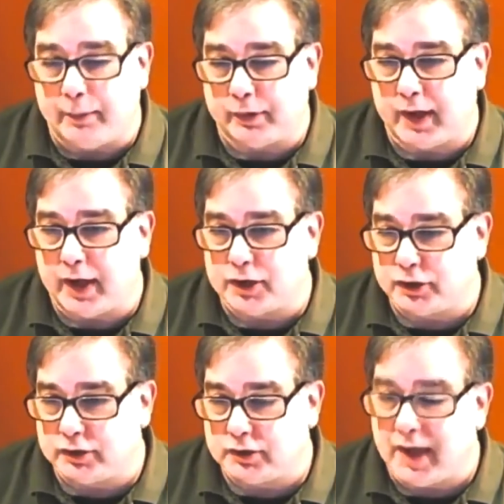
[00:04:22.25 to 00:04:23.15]

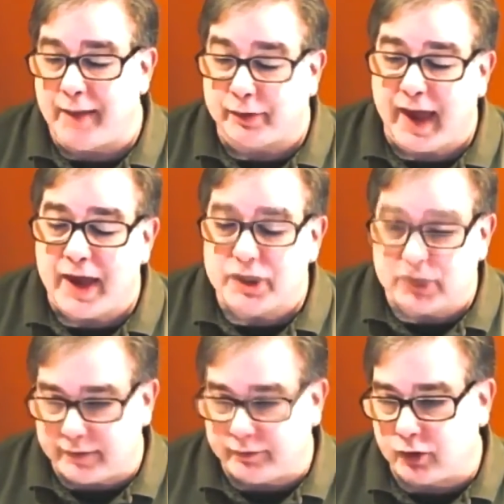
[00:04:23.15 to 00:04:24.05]

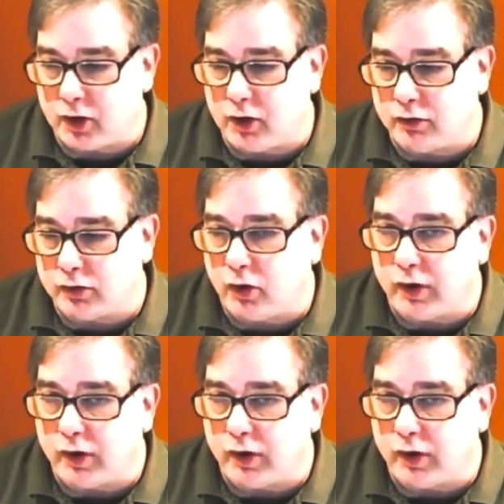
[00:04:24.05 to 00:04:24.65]
application level code